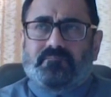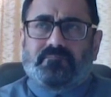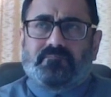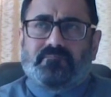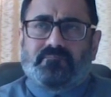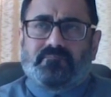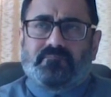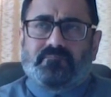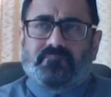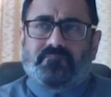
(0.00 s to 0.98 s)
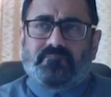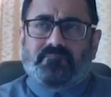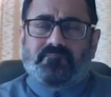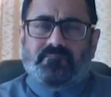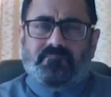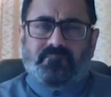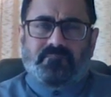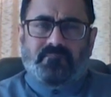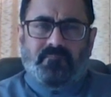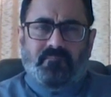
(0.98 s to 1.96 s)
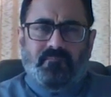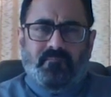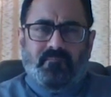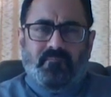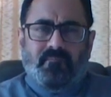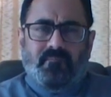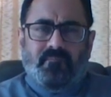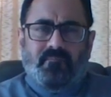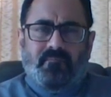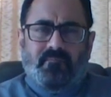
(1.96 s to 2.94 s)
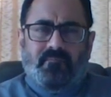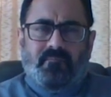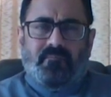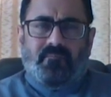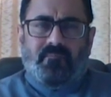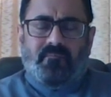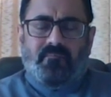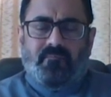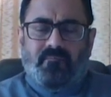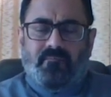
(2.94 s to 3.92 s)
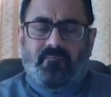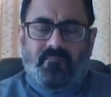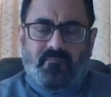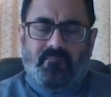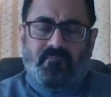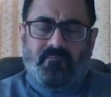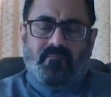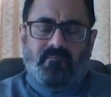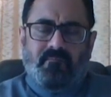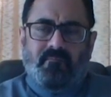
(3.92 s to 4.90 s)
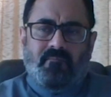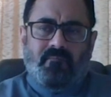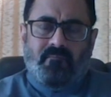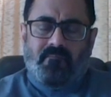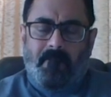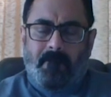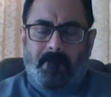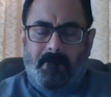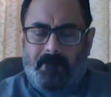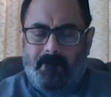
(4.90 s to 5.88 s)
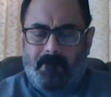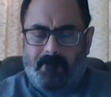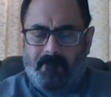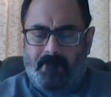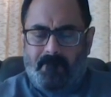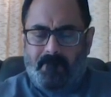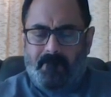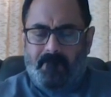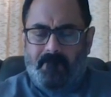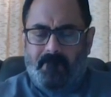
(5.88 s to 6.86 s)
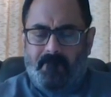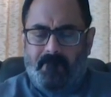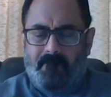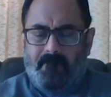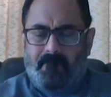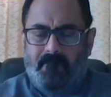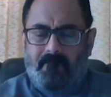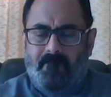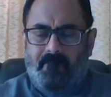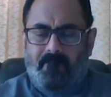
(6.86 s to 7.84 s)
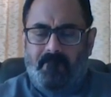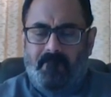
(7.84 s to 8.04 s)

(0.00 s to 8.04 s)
(silent)